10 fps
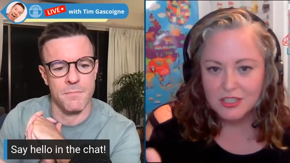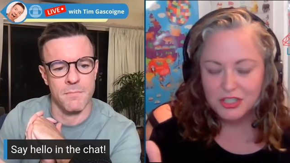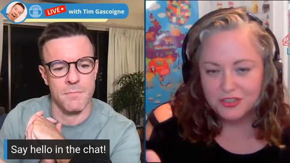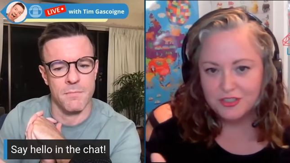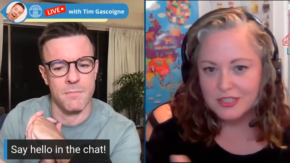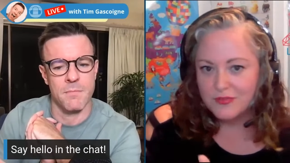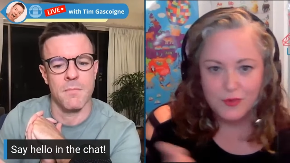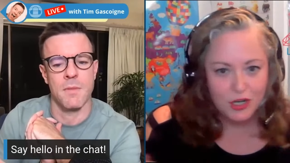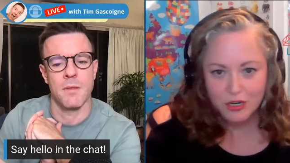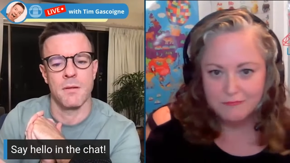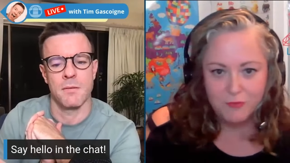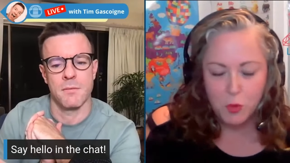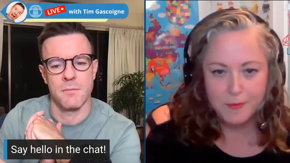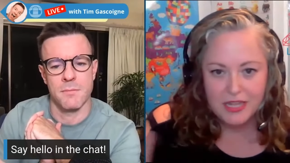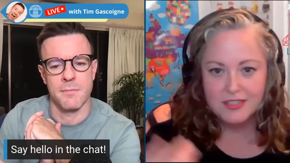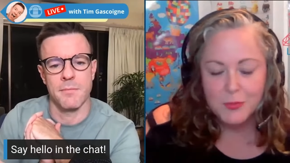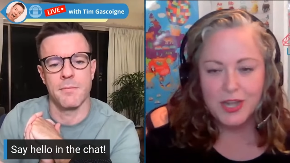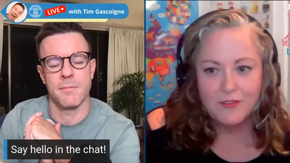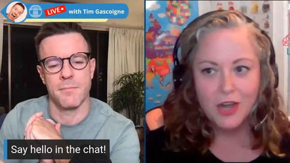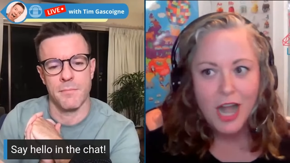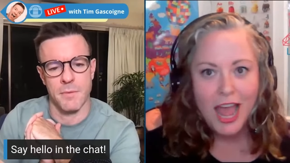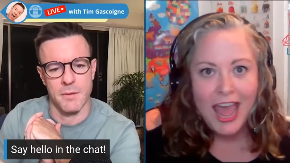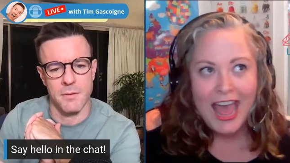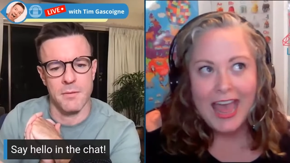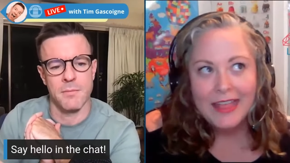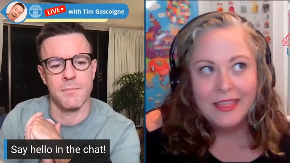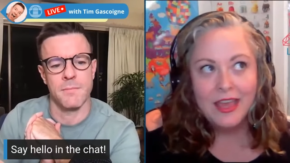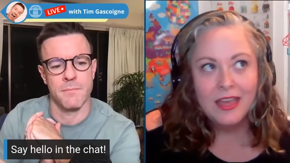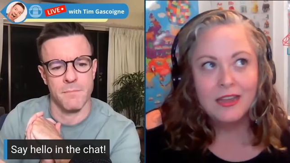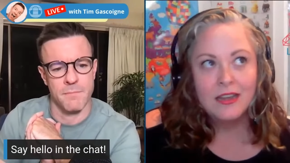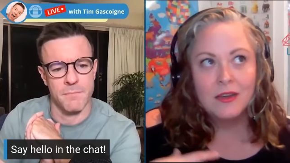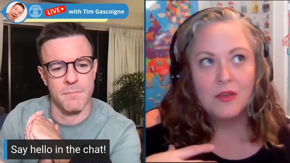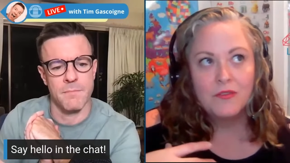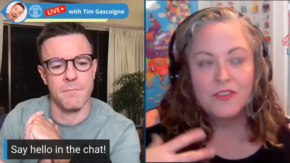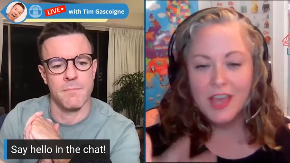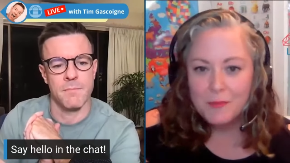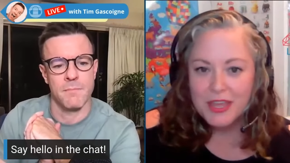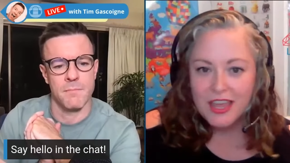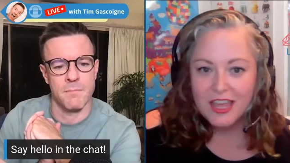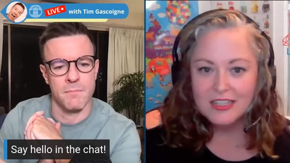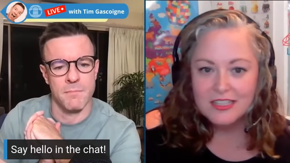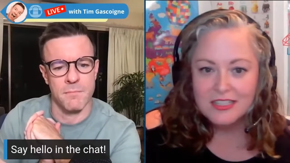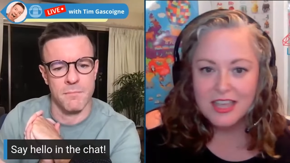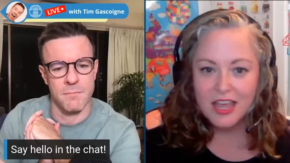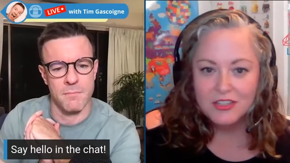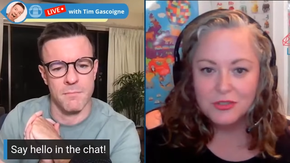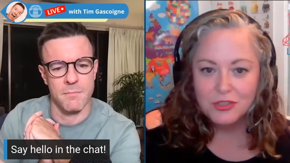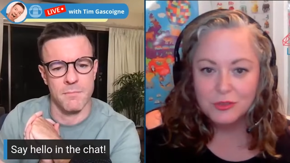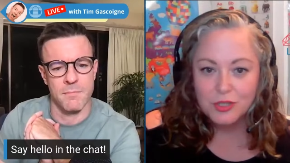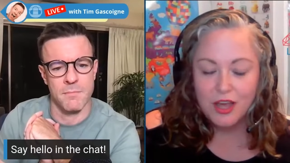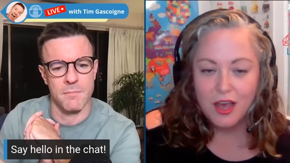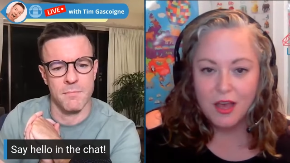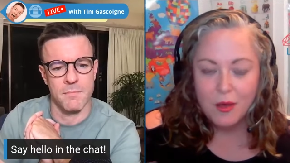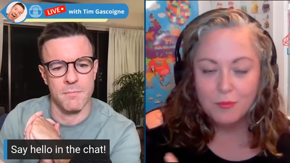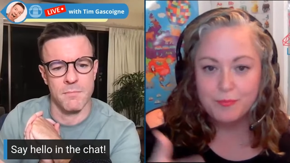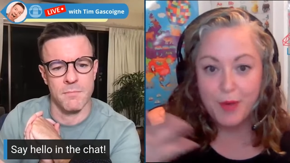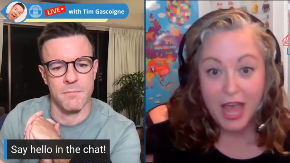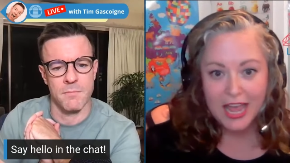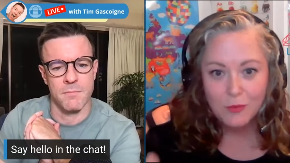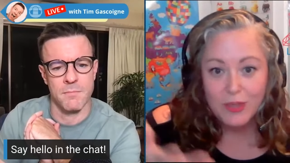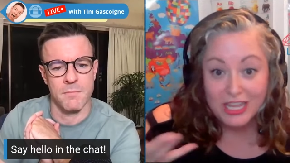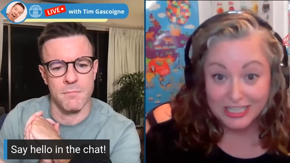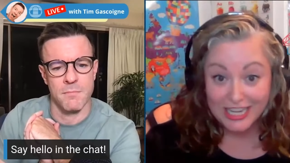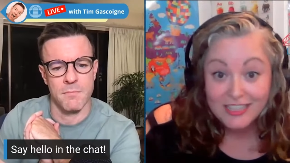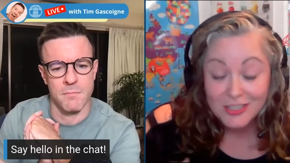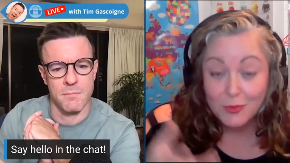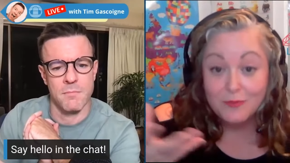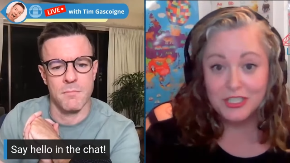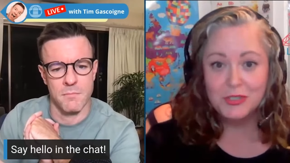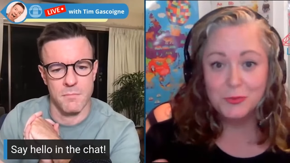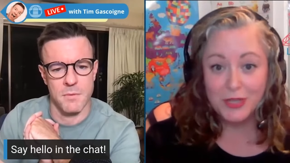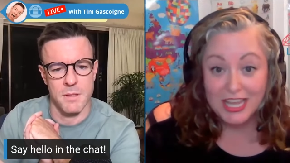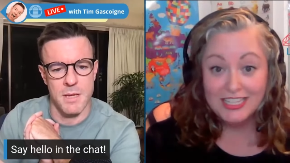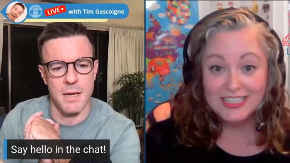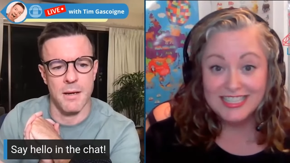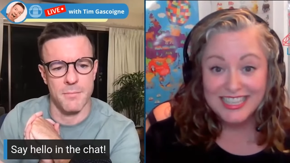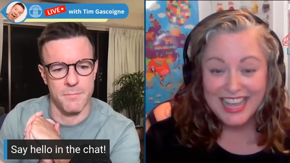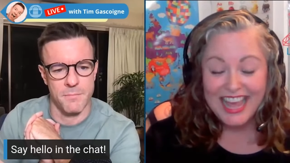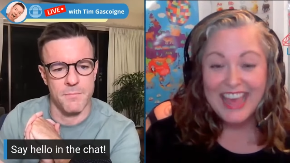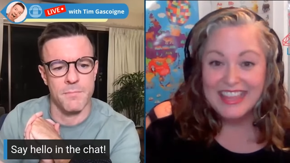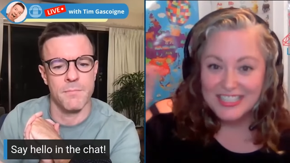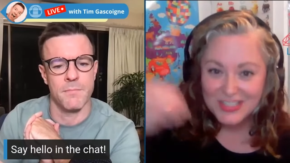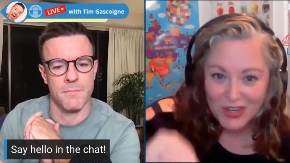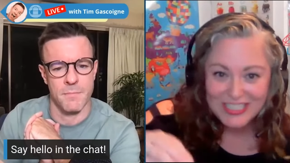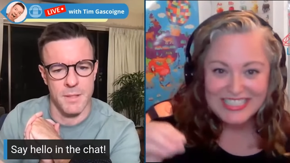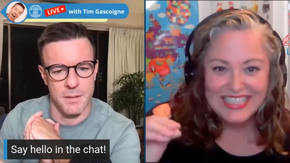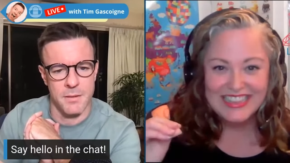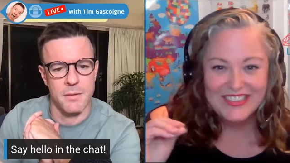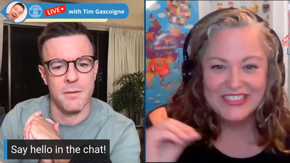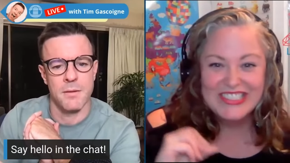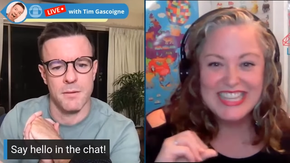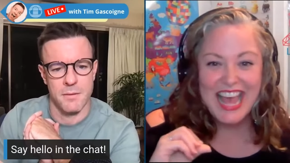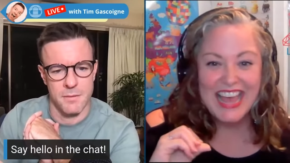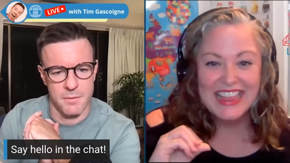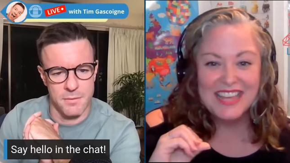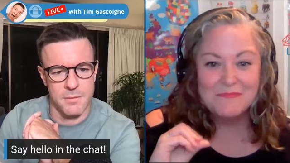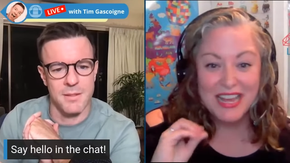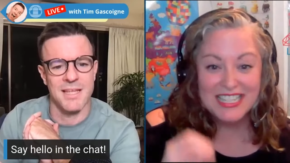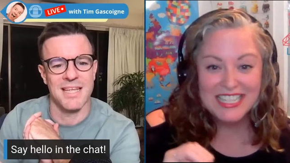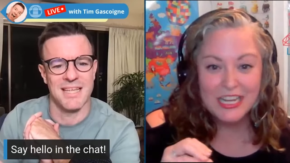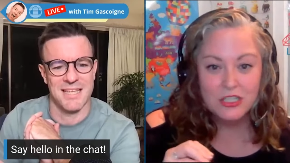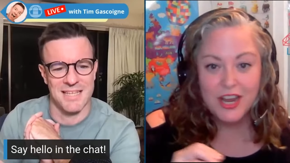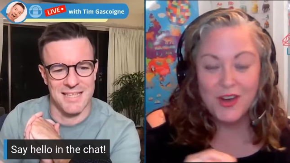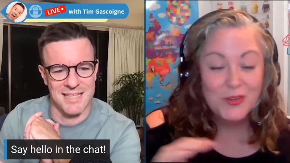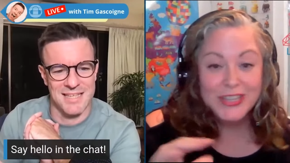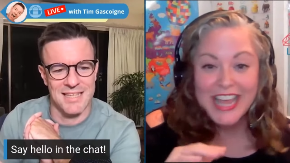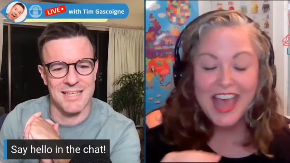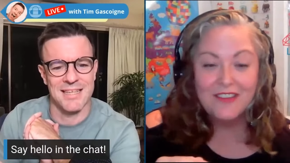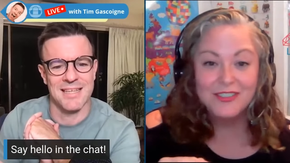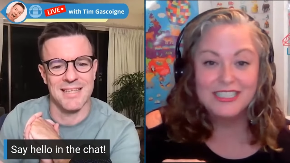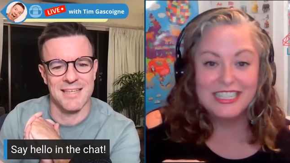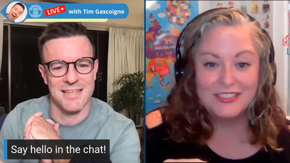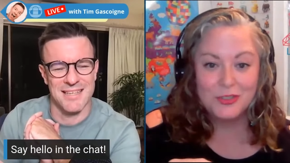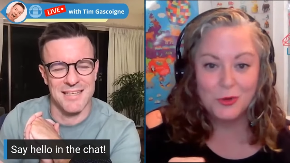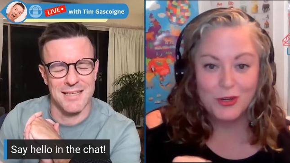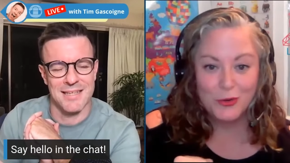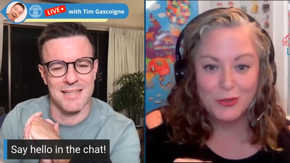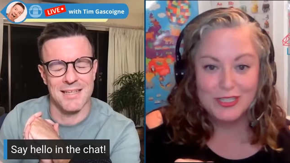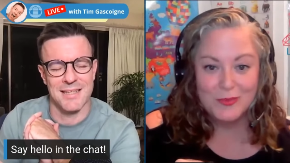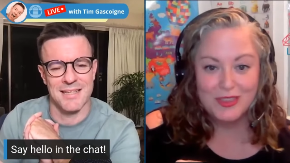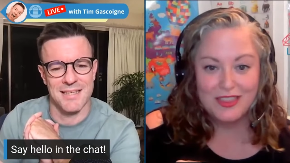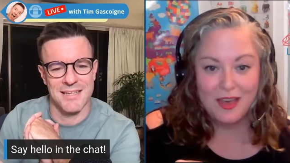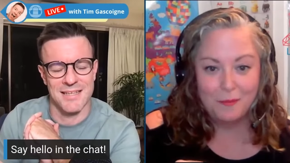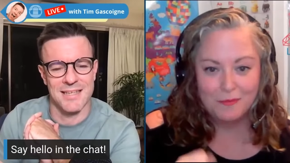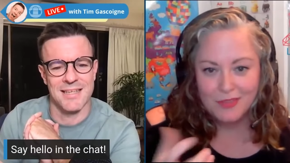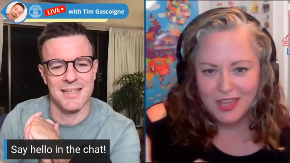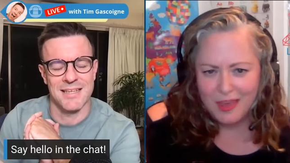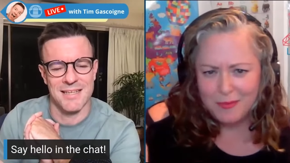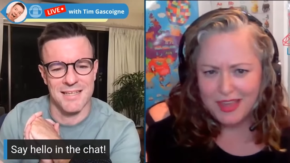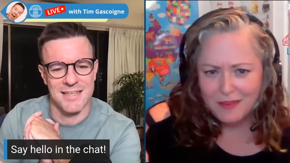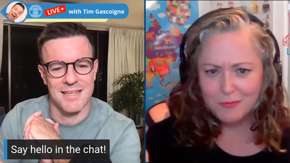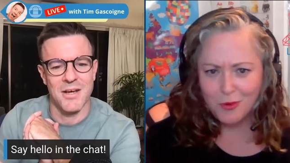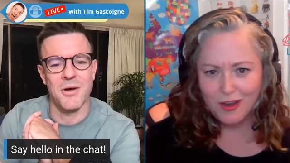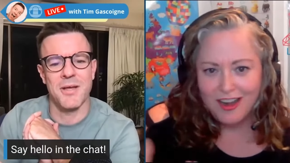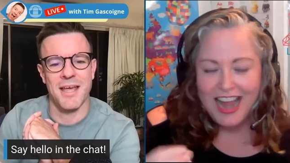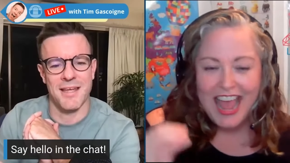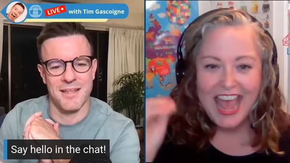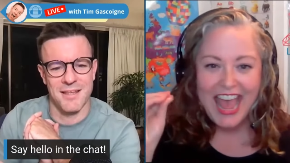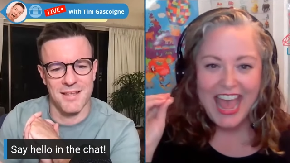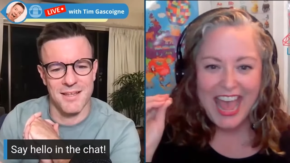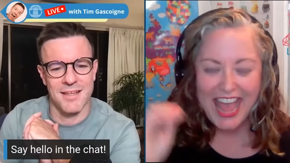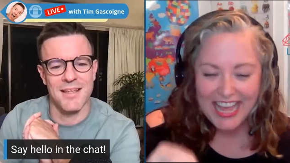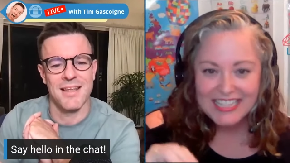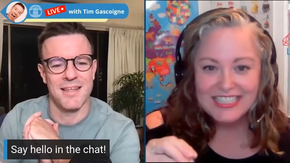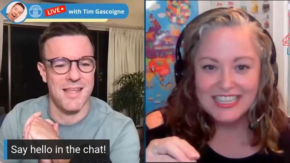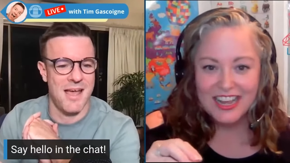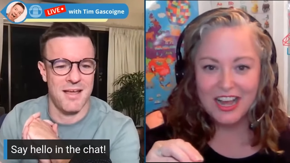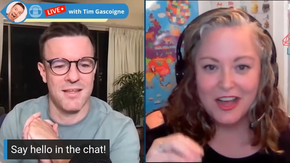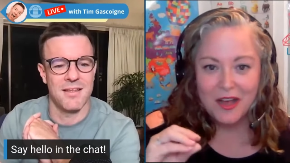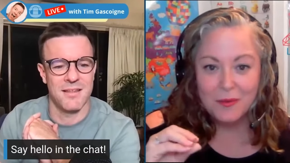Speaker 1: students for four months or whatever, and then VIP Kids scheduled uh, bi-weekly, so every two weeks. Yeah they slotted in those. And then Magic Ears, I only ever did short notice with them. You get paid more. Okay and yeah. Uh,